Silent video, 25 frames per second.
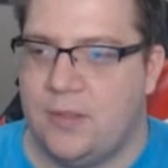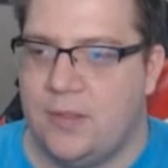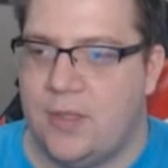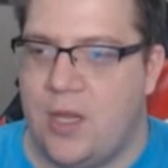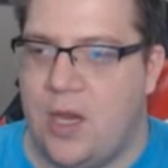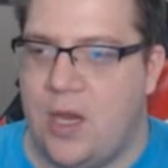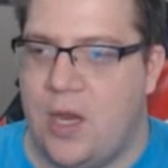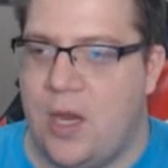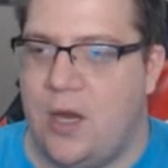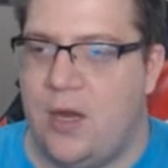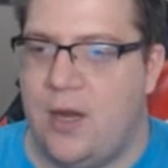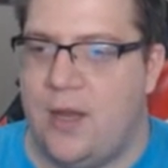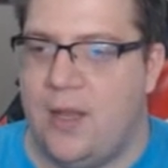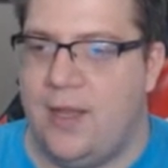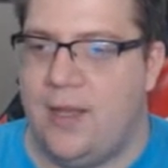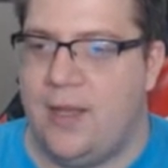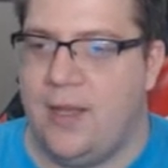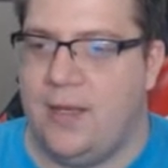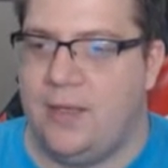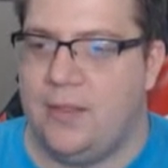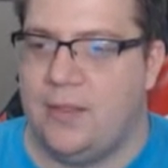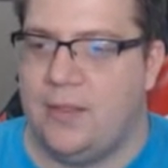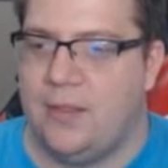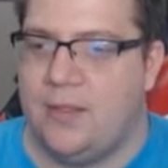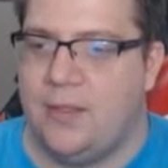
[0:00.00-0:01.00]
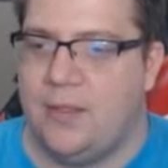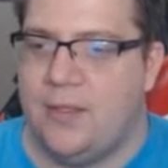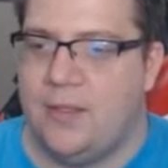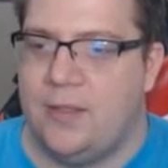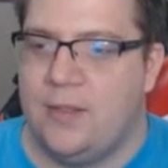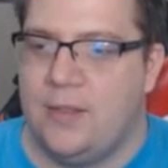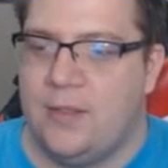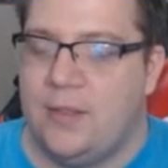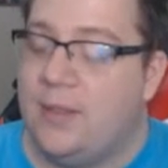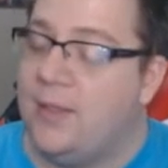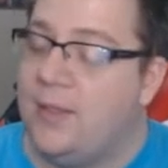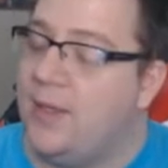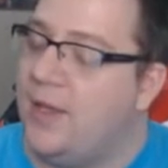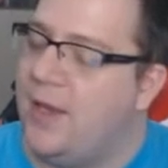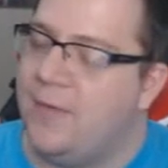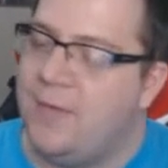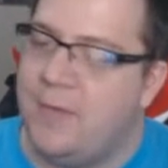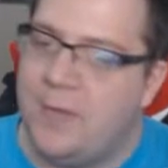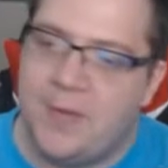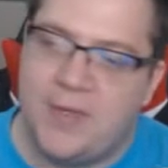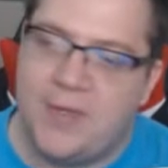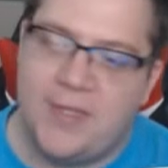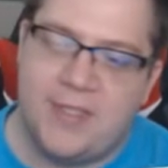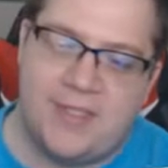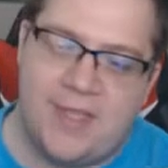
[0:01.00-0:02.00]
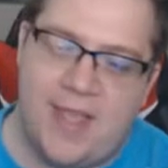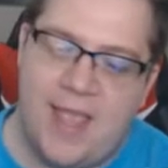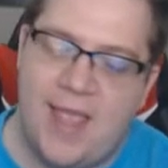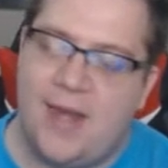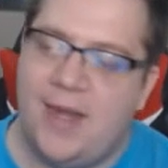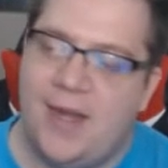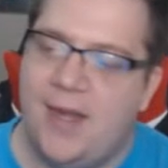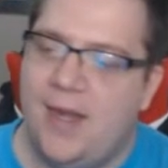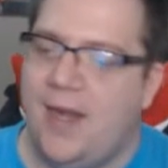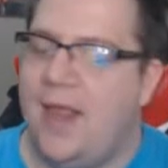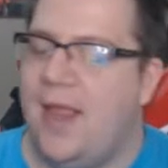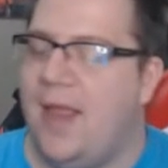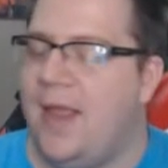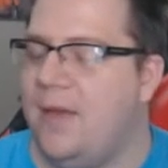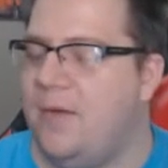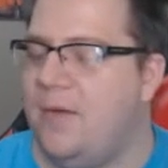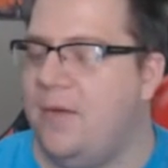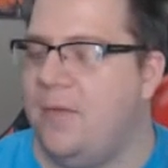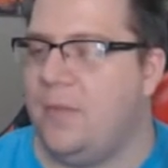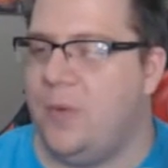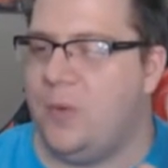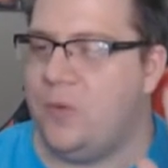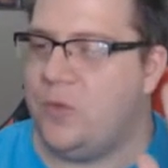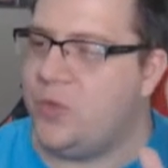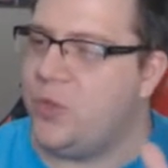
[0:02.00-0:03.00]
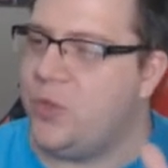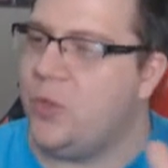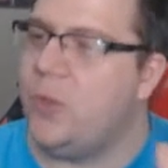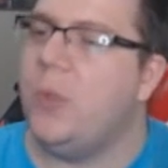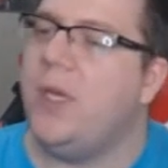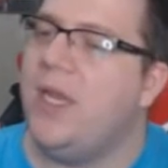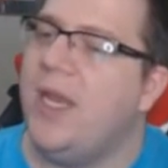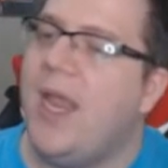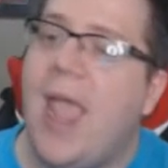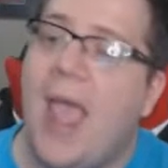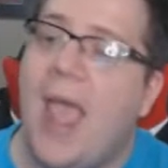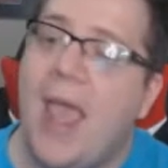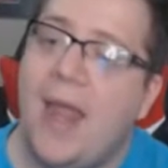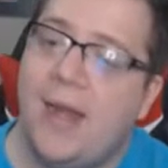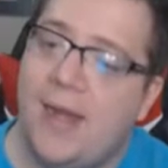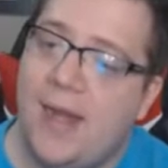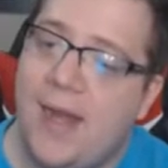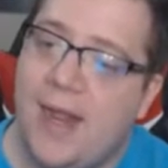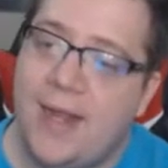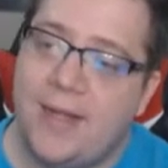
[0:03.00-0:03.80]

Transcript: Alright. Everyone's had an uh, Trudy had an